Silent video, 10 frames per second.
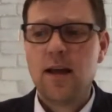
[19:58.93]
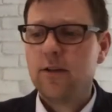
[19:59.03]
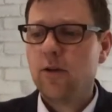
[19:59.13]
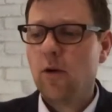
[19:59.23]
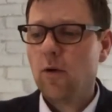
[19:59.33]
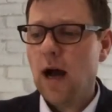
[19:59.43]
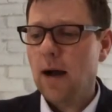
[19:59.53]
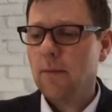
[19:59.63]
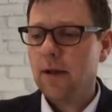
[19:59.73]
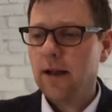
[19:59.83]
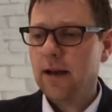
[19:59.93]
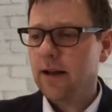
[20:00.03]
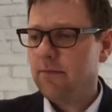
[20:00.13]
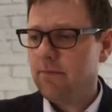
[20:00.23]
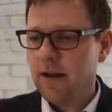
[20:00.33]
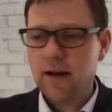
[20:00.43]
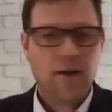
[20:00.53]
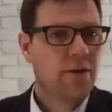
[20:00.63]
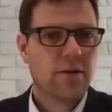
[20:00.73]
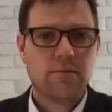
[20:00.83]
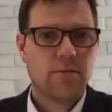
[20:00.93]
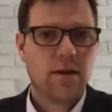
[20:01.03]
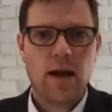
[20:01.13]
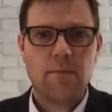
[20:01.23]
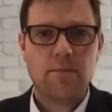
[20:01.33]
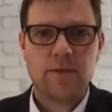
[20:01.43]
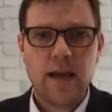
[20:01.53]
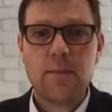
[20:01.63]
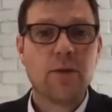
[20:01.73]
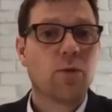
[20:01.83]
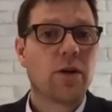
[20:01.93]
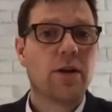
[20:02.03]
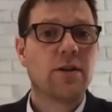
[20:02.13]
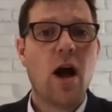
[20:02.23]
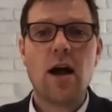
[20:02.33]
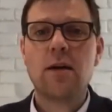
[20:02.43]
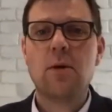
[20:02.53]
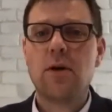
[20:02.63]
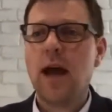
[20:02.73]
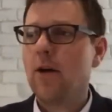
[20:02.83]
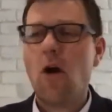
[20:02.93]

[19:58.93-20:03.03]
So in other segments, we're going to talk about how to